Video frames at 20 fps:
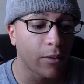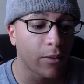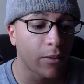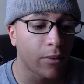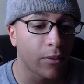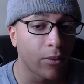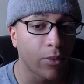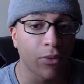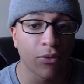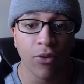
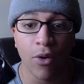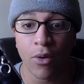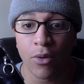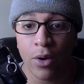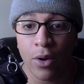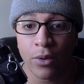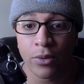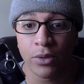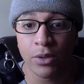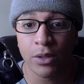with
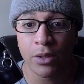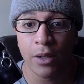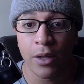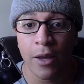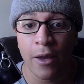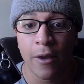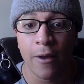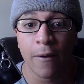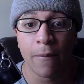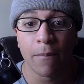photos,
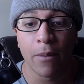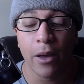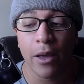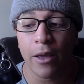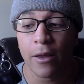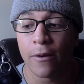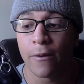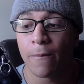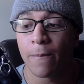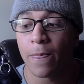
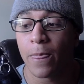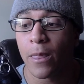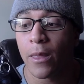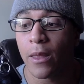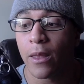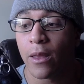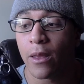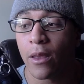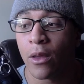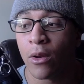but
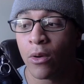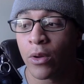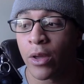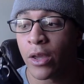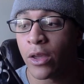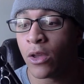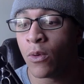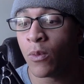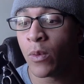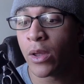it'll get
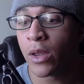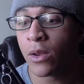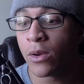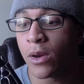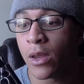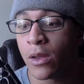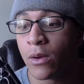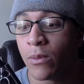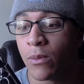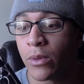you what you
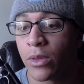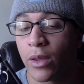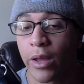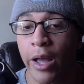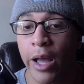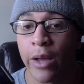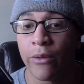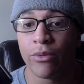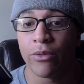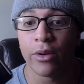need with the
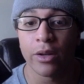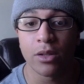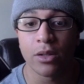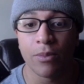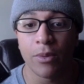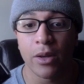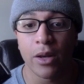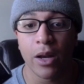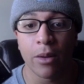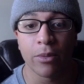confidence of
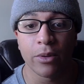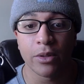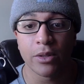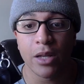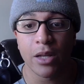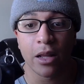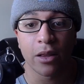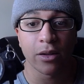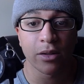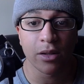being able to
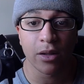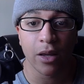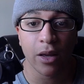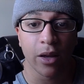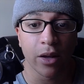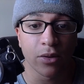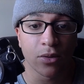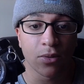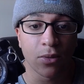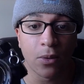take this thing
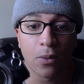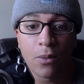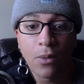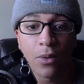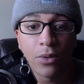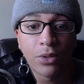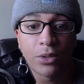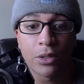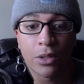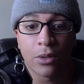into a
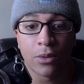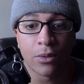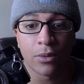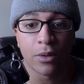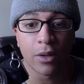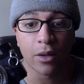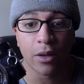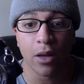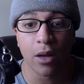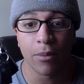war zone
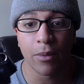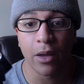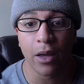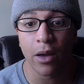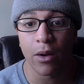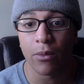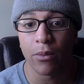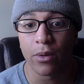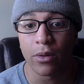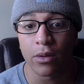and coming
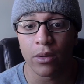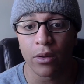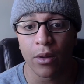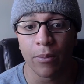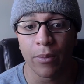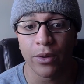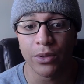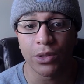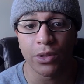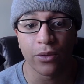out with a
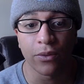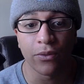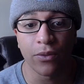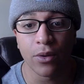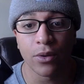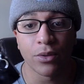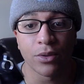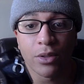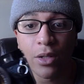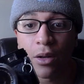bunch of
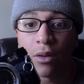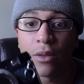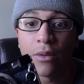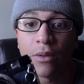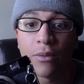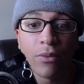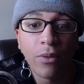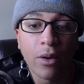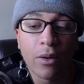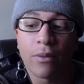photos that'll
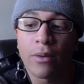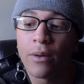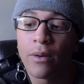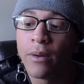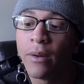live forever.